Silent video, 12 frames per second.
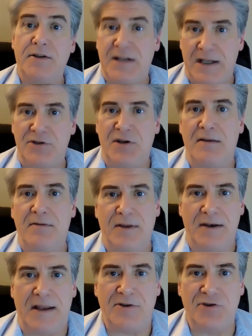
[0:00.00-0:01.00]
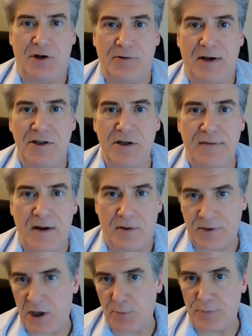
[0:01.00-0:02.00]
teaching the next generation of
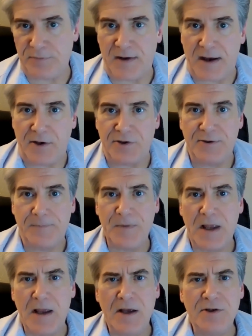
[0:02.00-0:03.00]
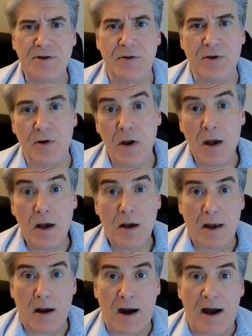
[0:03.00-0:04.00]
healthcare providers. So the
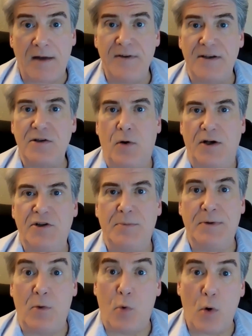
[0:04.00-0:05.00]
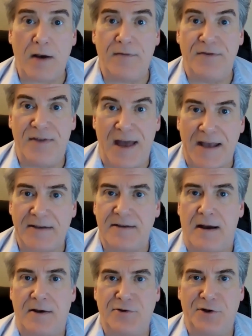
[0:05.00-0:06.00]
obvious question would be, what if that
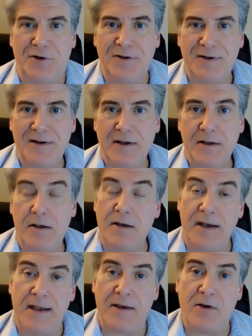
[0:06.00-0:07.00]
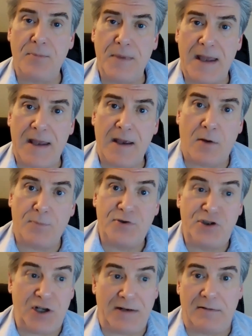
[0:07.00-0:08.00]
doctor could help
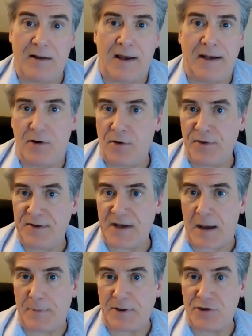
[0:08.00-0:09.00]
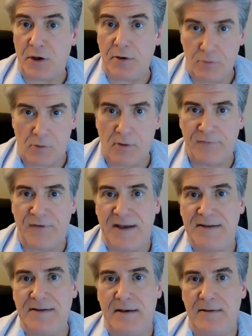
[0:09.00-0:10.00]
shed light on the topics you're
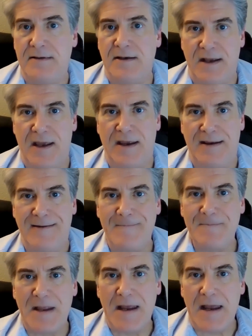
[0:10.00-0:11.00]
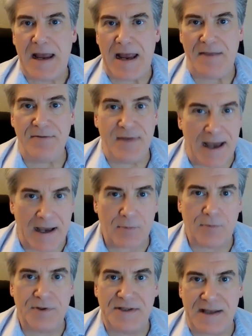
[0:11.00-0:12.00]
facing today? And
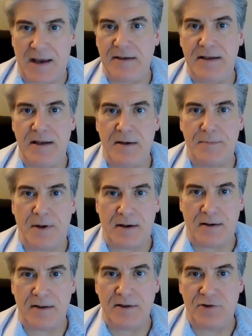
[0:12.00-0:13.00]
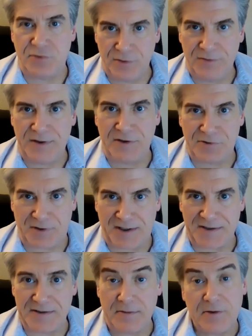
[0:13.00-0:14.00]
that was the idea behind Truth and
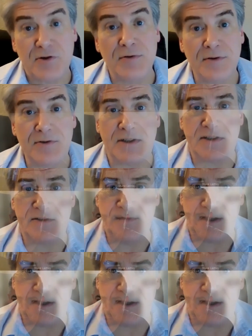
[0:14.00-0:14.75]
Trust and the Truth and Trust